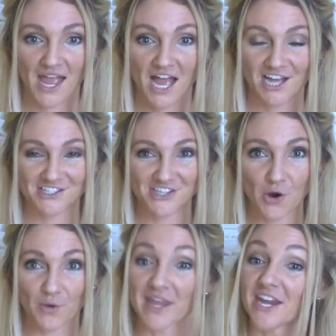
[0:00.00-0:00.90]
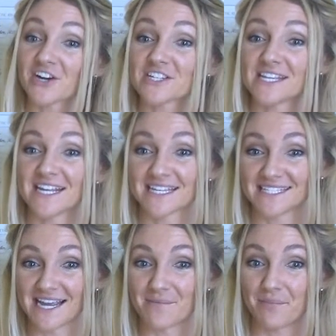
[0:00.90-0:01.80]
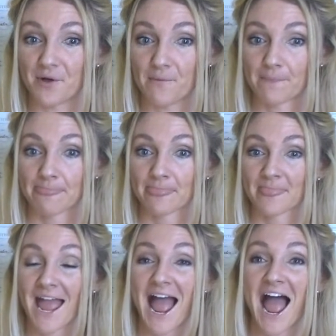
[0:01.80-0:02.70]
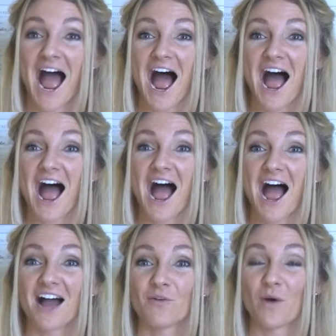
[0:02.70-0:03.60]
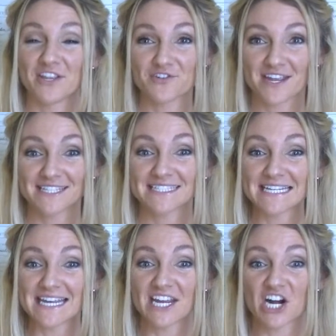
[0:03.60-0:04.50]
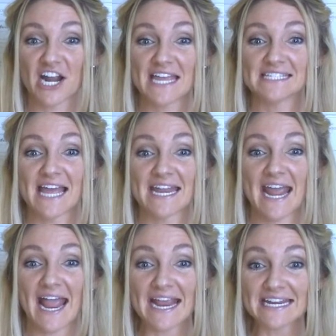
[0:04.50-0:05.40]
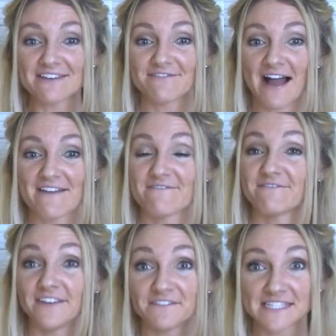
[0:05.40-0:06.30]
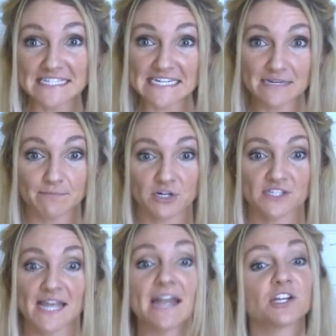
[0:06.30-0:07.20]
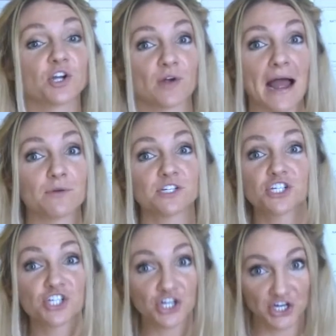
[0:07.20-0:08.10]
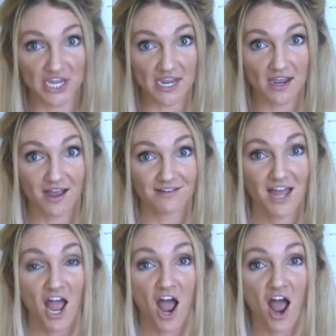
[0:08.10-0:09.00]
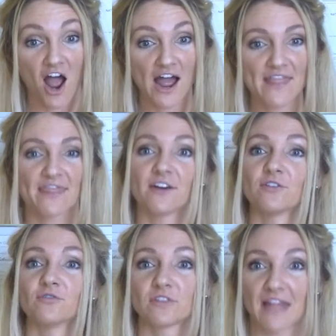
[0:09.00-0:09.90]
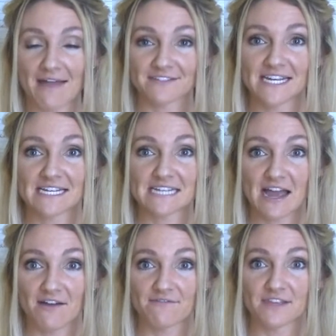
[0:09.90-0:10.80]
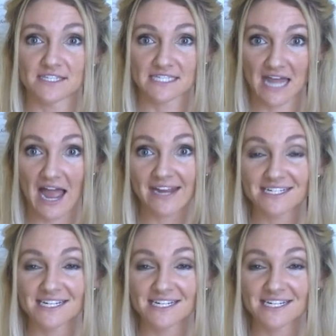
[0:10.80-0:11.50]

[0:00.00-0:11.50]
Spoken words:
So here's an example. What you can see here is an 85-15% ground turkey on the left hand of the slide.